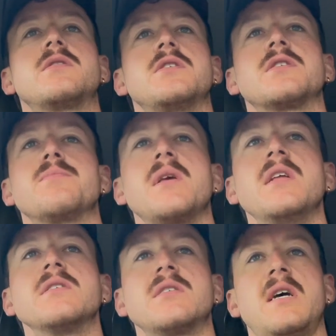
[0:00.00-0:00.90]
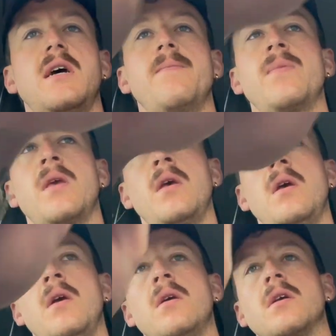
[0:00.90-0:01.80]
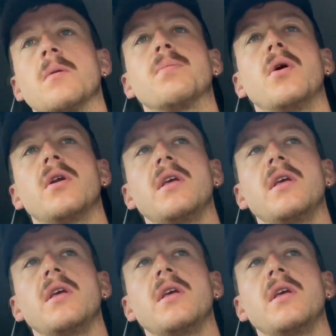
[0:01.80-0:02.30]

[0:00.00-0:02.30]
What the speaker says: It just means that your body